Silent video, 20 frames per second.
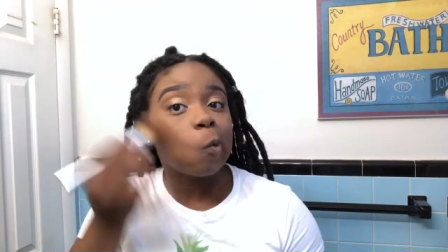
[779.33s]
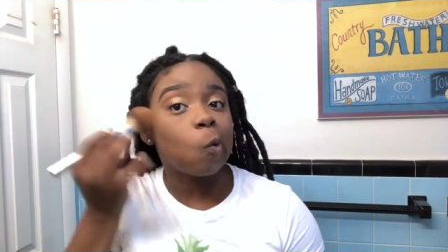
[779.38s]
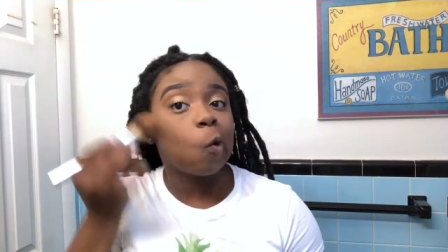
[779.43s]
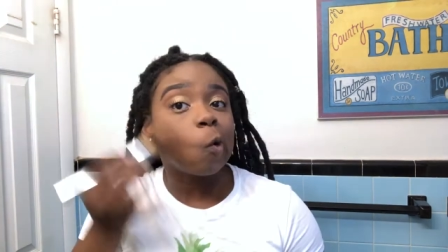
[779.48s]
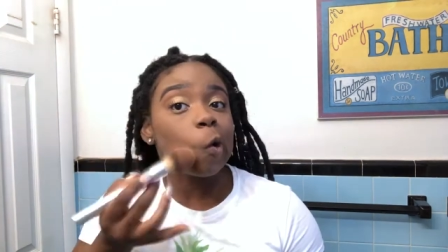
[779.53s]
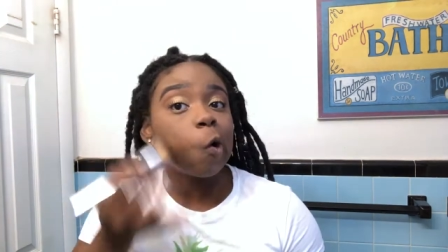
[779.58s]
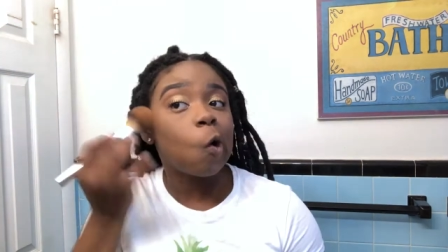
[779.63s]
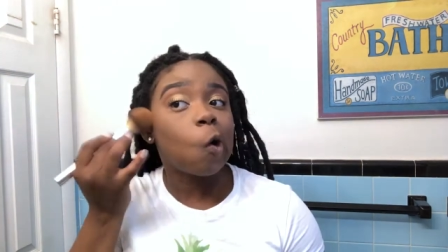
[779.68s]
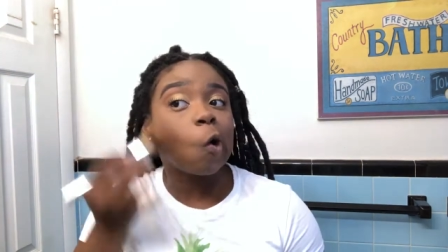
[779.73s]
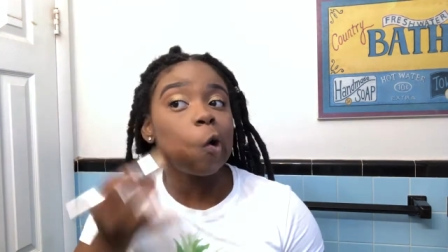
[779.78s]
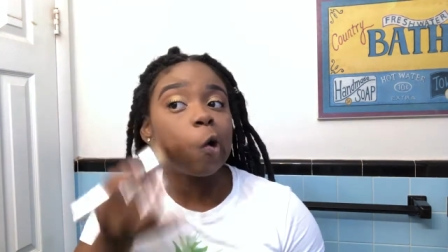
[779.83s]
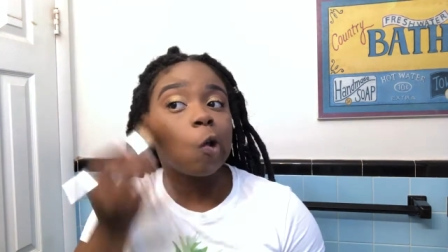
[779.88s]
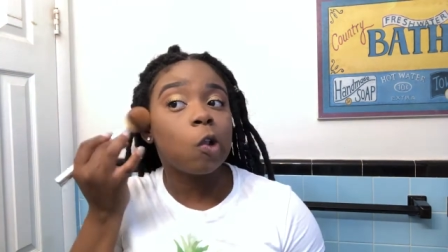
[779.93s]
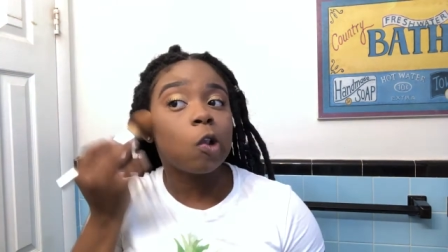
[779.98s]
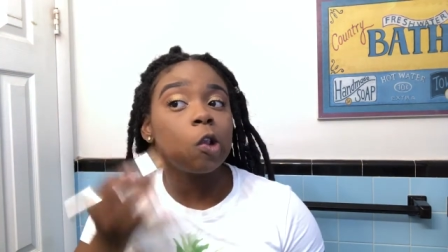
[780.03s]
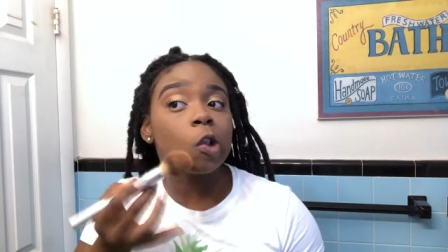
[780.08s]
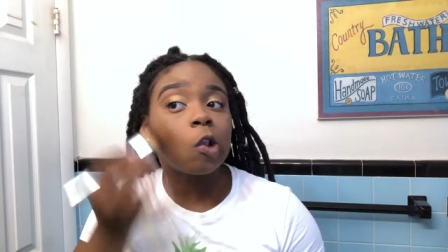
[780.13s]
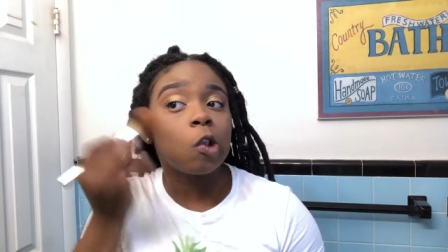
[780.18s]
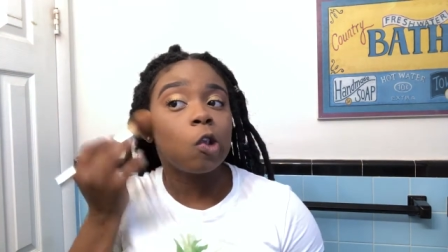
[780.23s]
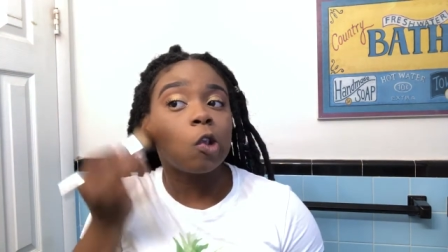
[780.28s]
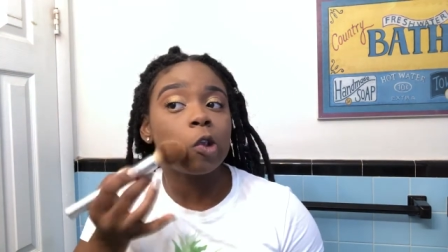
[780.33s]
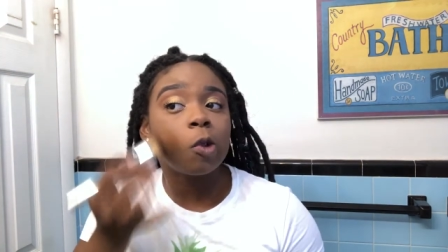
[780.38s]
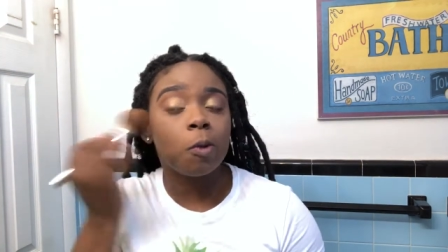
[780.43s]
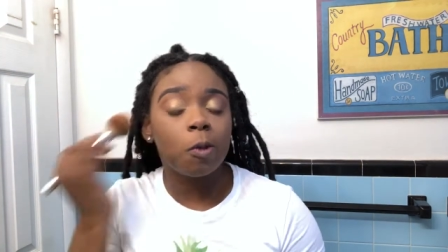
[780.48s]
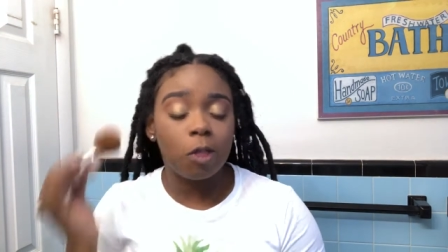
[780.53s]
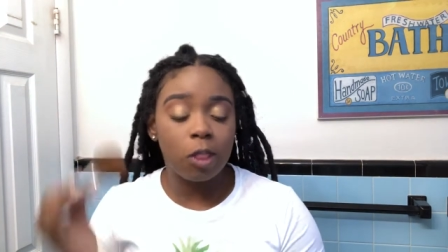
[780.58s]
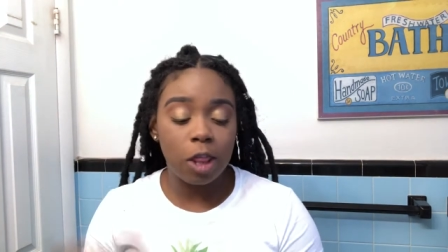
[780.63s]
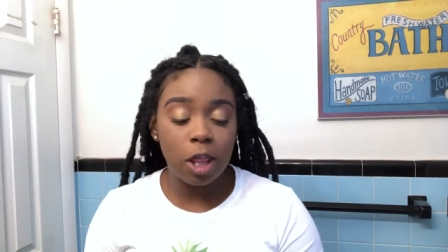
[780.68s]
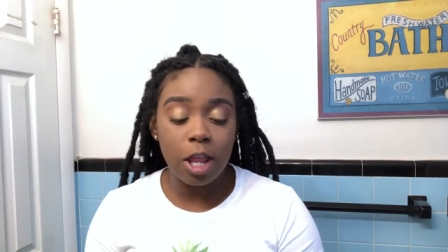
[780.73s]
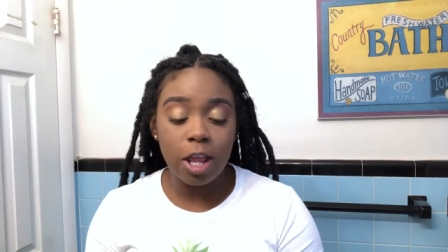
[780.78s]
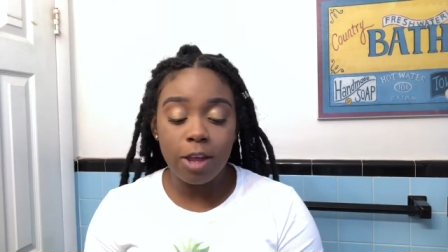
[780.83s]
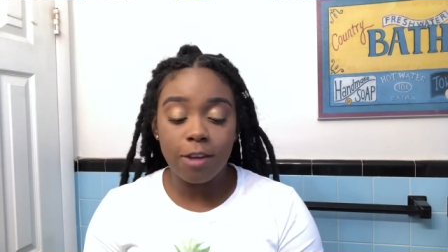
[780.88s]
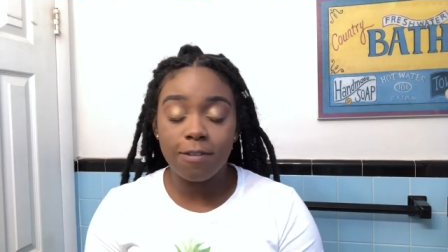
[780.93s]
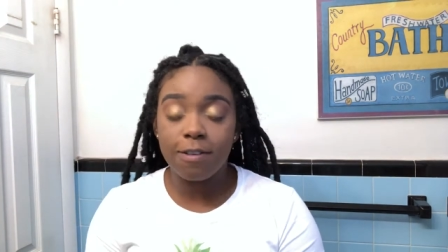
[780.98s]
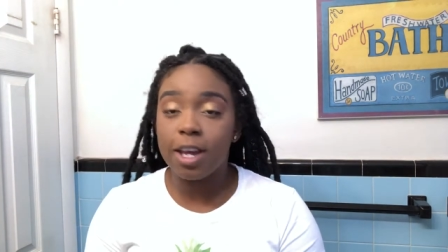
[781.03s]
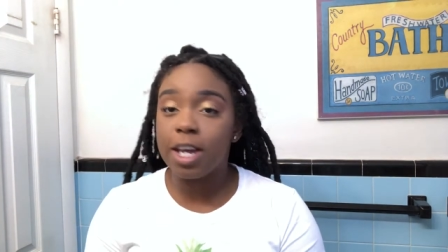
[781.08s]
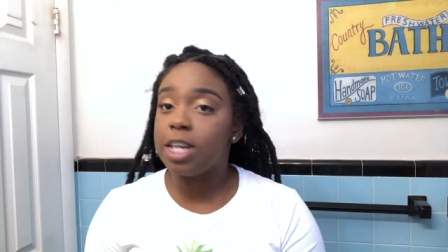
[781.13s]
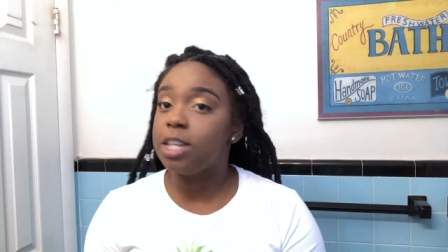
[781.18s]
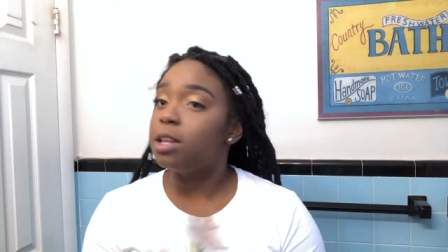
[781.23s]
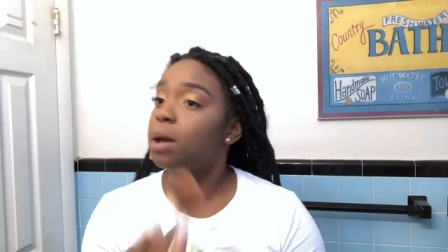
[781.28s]
Bronze, the
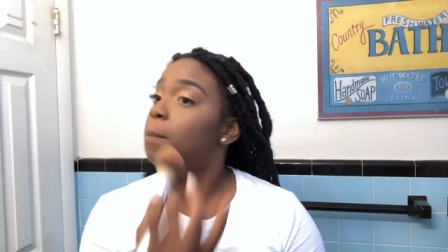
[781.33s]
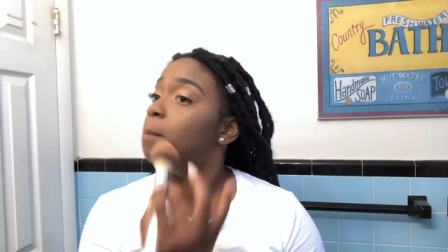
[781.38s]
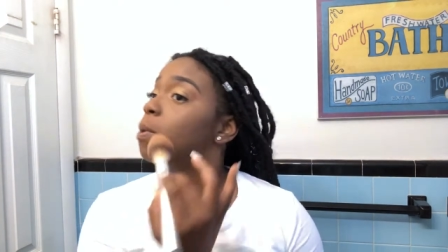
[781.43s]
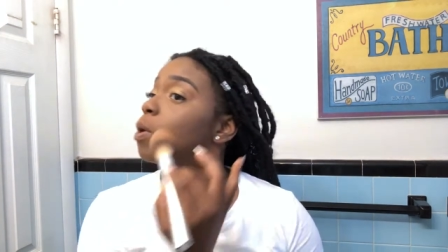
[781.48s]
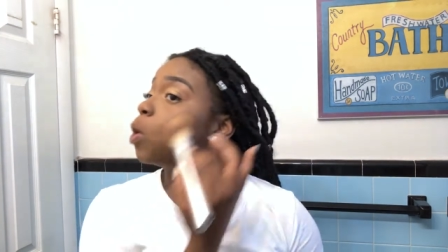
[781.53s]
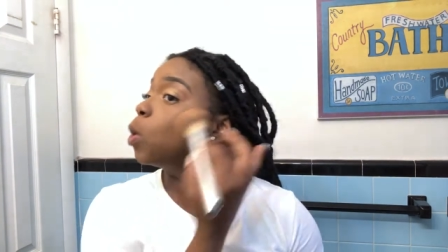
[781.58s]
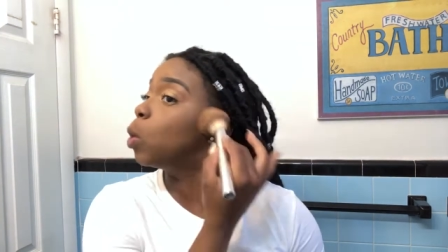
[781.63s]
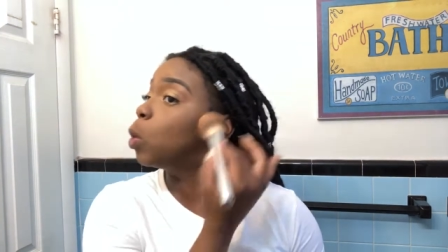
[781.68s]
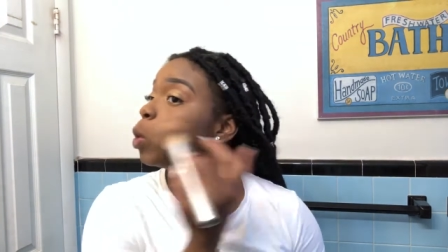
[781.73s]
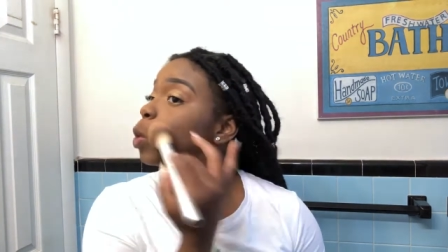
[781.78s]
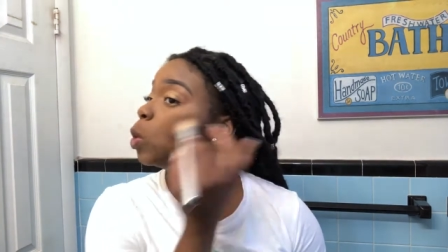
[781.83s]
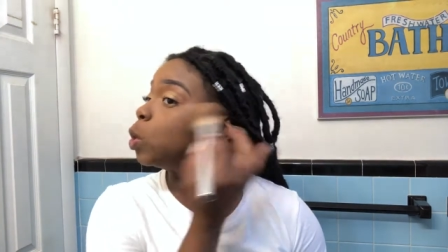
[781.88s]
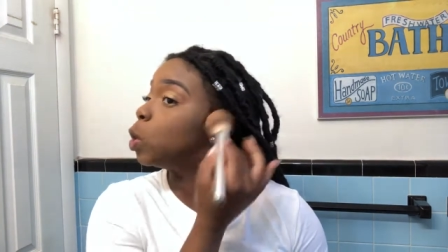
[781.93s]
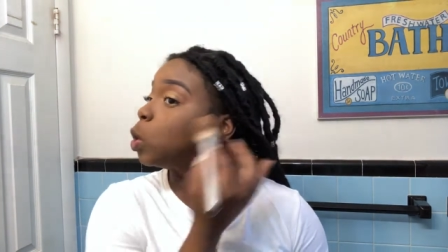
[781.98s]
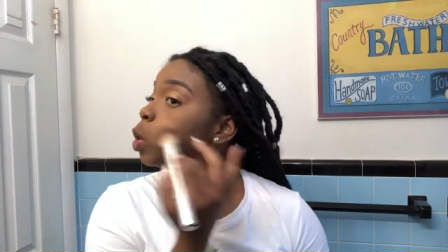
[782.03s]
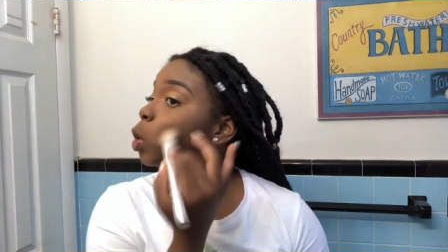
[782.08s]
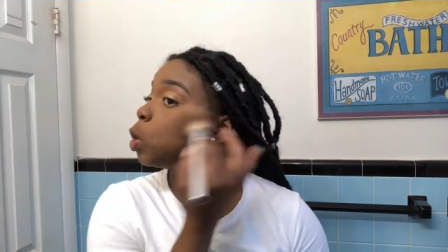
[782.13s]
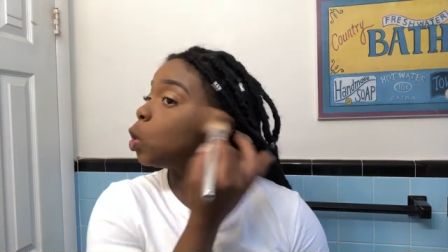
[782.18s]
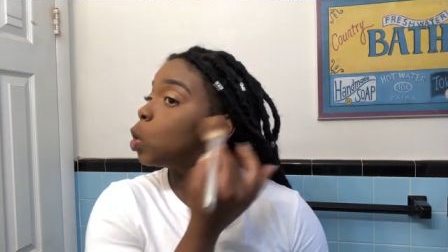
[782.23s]
face bronze.